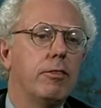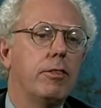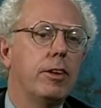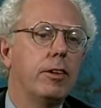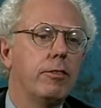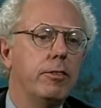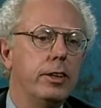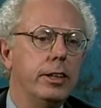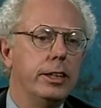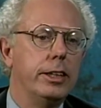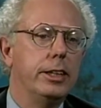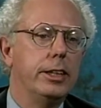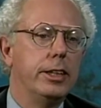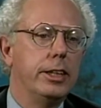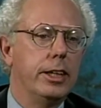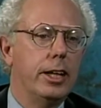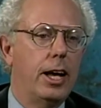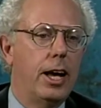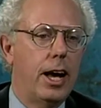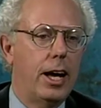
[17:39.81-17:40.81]
The,
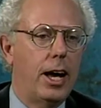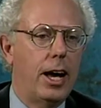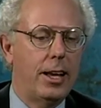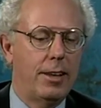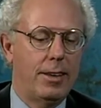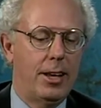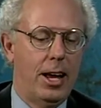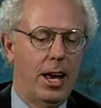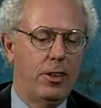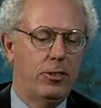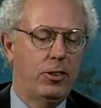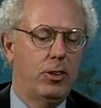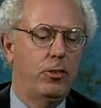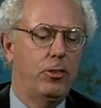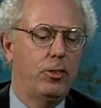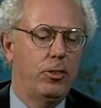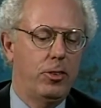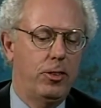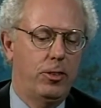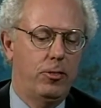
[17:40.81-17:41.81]
I, I, guess I'd ask you
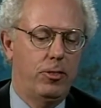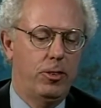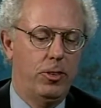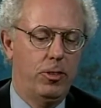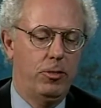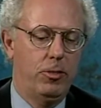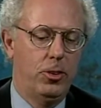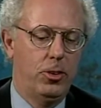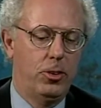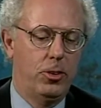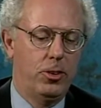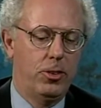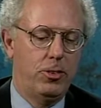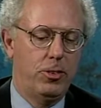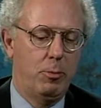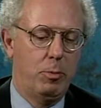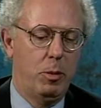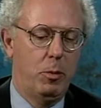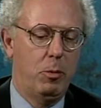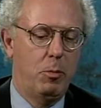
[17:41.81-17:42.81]
for the, for the viewers
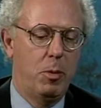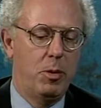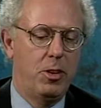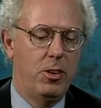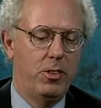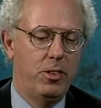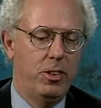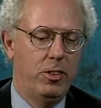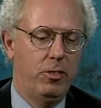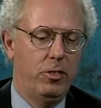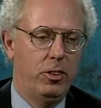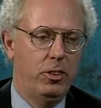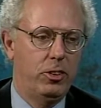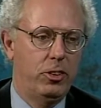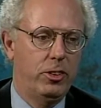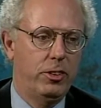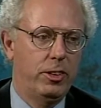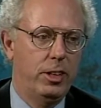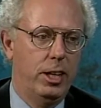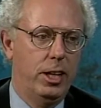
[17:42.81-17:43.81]
and people who might be interested in the future
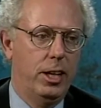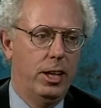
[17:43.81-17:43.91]
is,